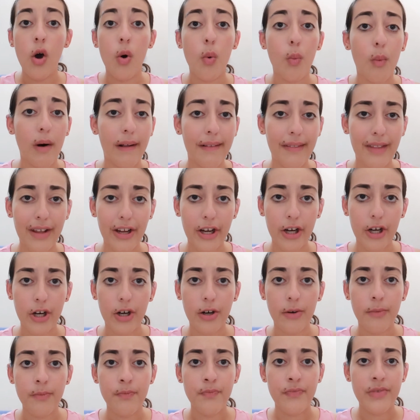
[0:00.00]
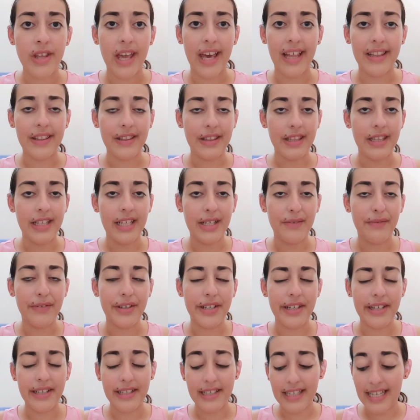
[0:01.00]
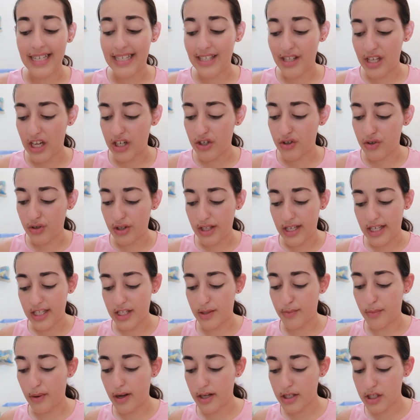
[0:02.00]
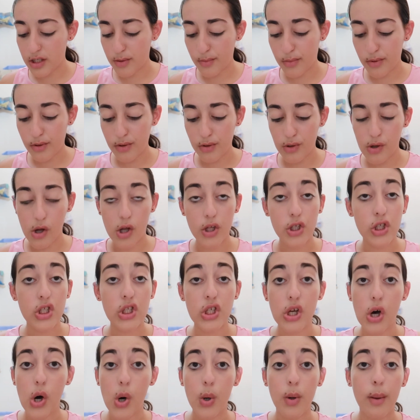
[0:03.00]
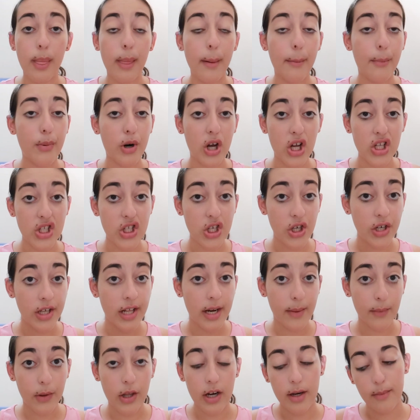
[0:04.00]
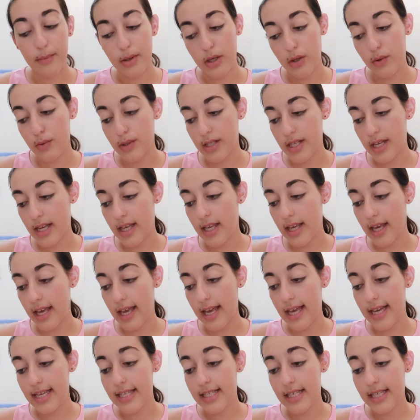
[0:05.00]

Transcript: one layer, leave it as natural as possible. So the bronzer that I'm going to be using is